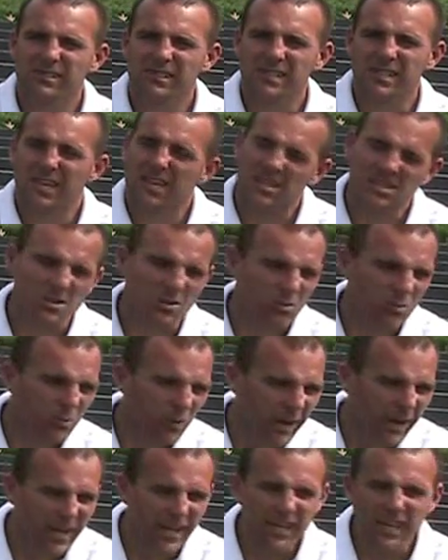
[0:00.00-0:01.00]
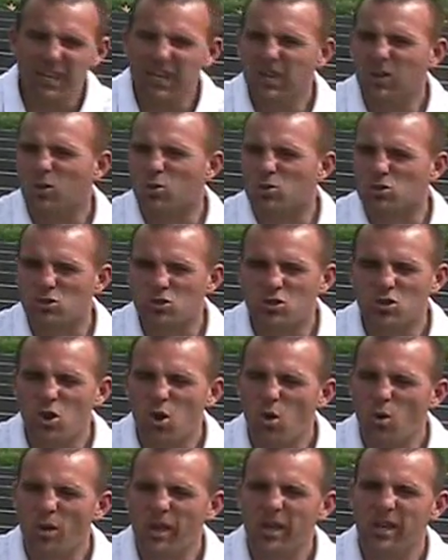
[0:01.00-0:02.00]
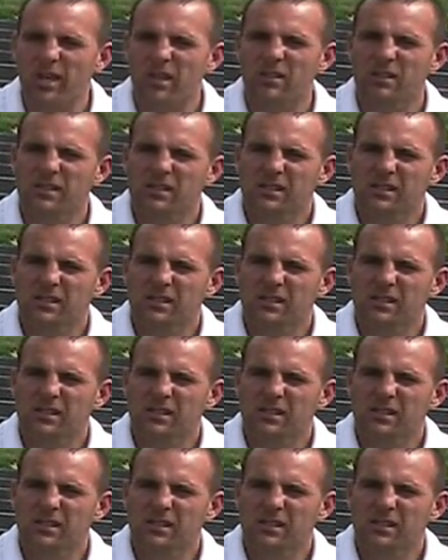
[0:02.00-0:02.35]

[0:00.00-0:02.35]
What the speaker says: Is it sunny? Is it cloudy?